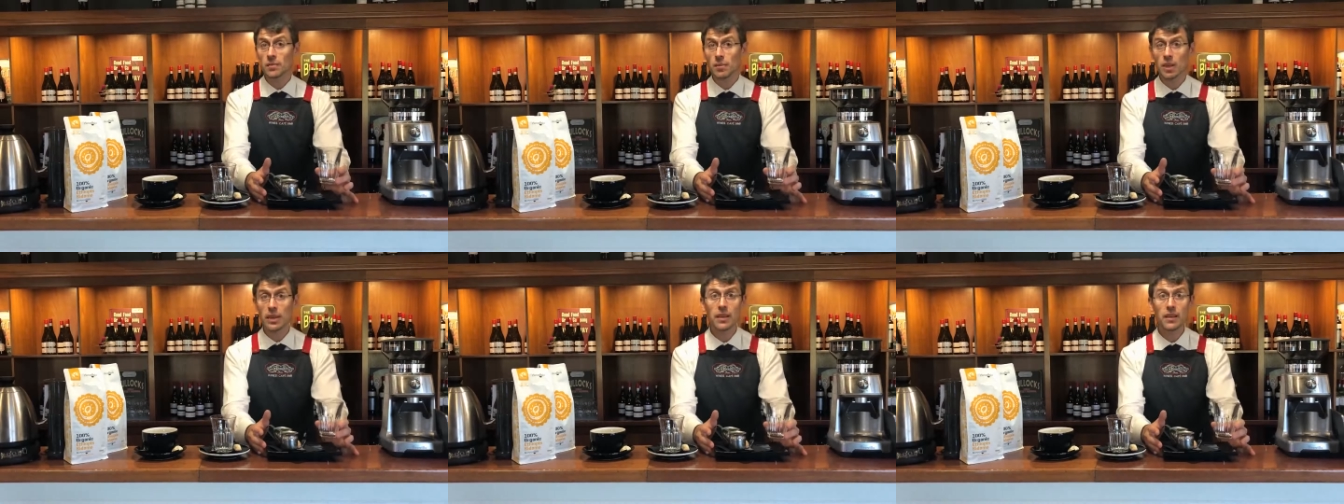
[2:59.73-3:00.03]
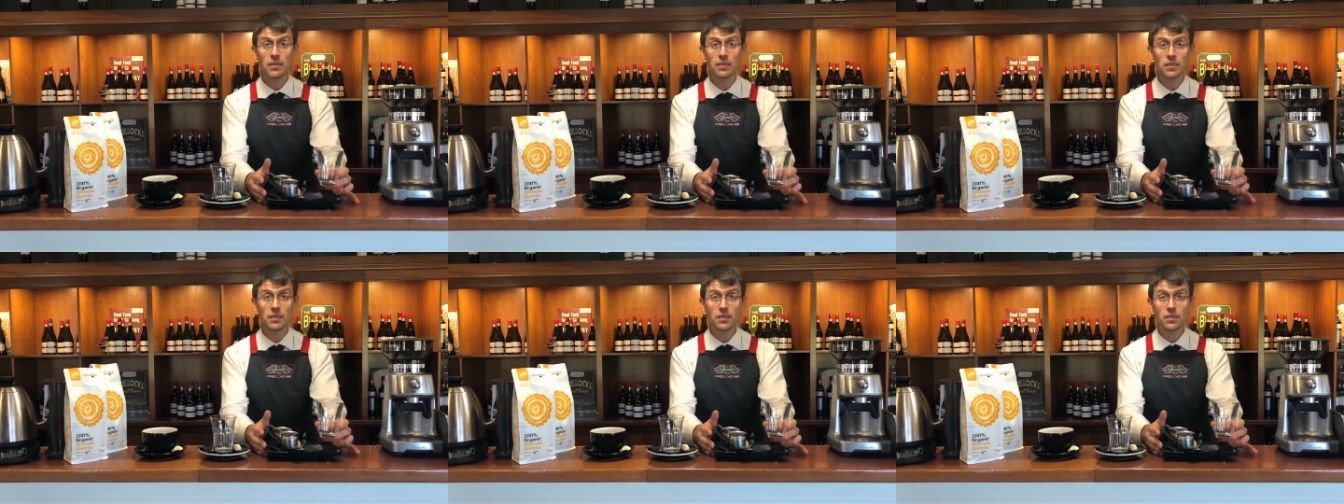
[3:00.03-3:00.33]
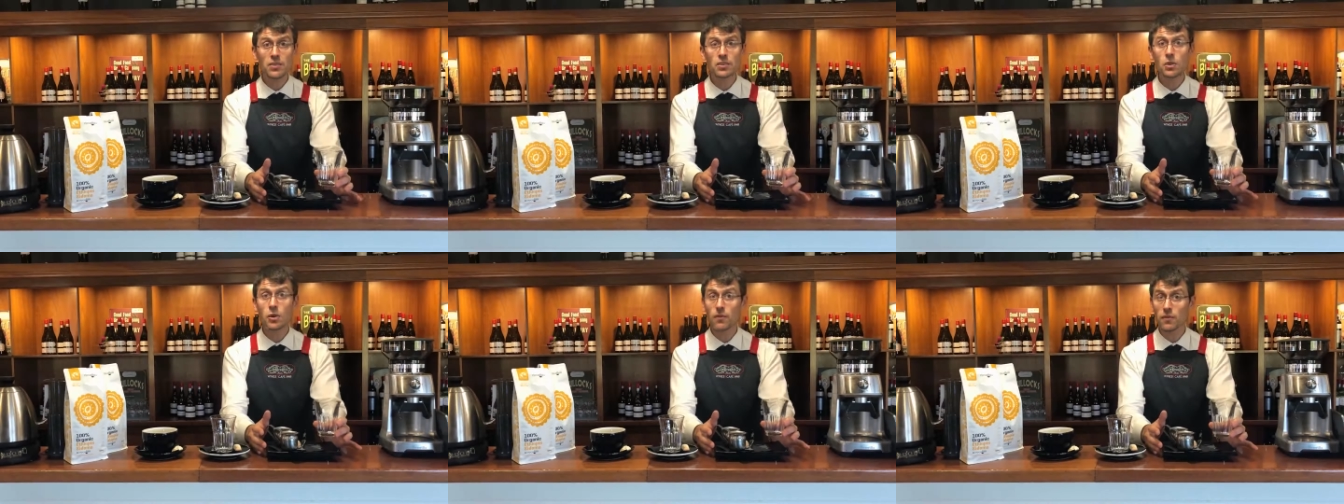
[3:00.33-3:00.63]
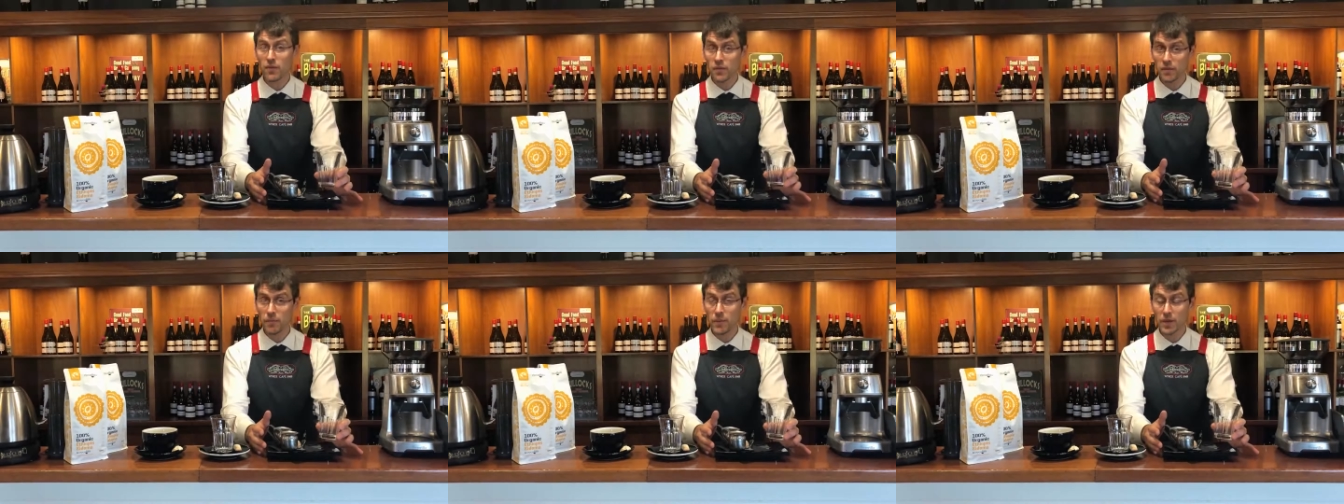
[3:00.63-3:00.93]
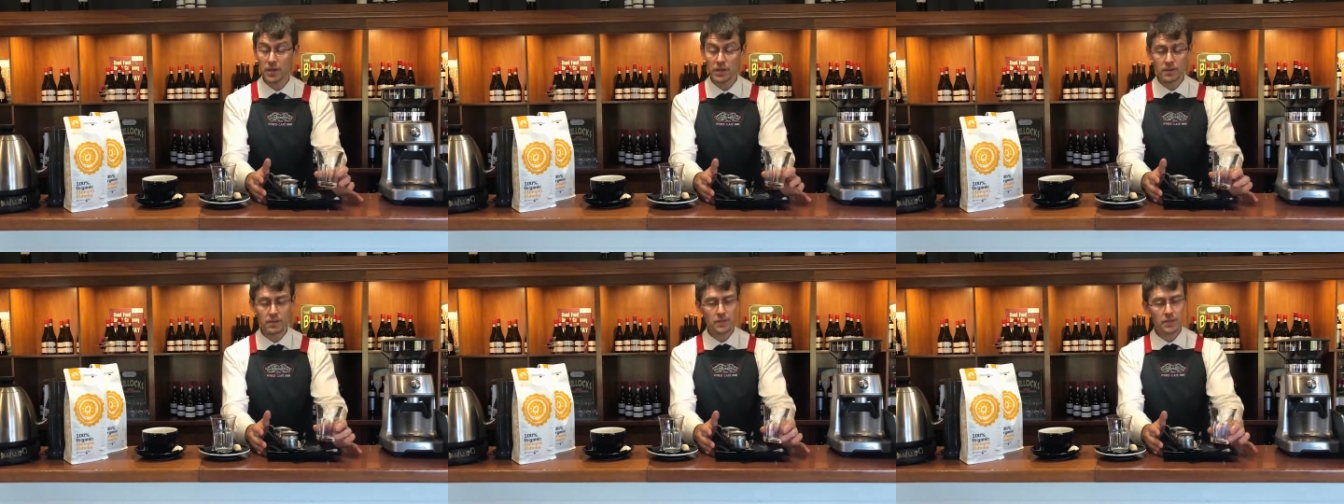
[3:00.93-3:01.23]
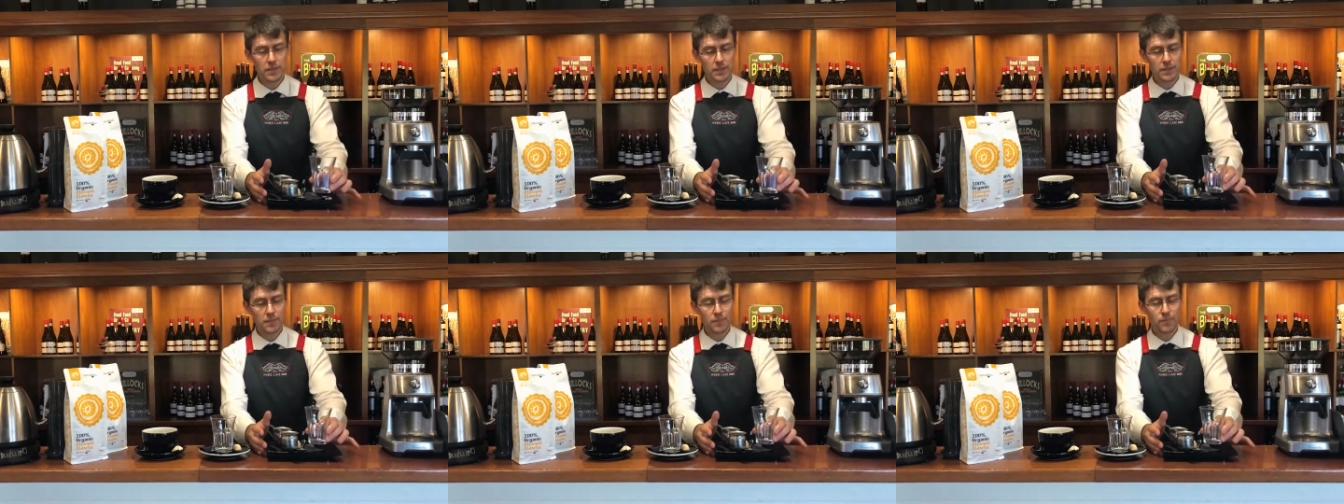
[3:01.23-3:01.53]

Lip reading: milliliters of milk